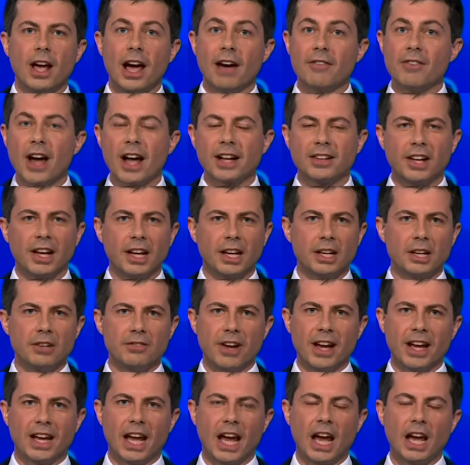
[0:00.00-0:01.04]
have not taken a
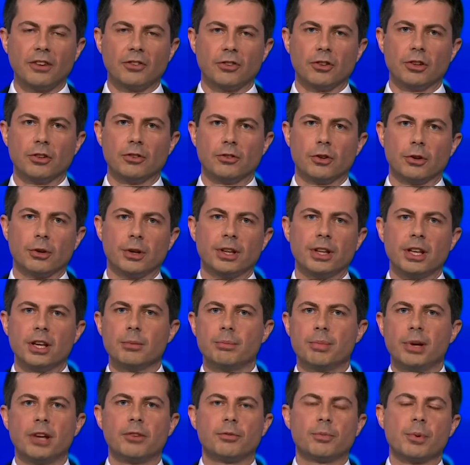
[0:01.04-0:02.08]
vacation during the
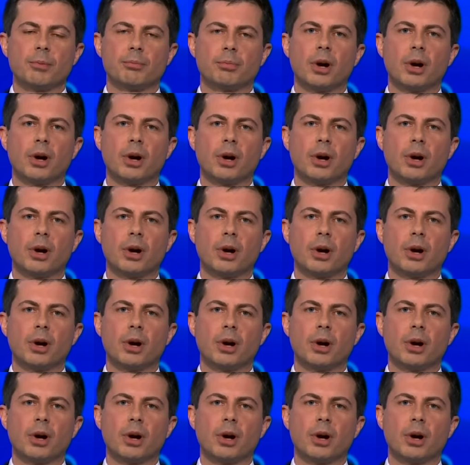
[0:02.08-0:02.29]
impeachment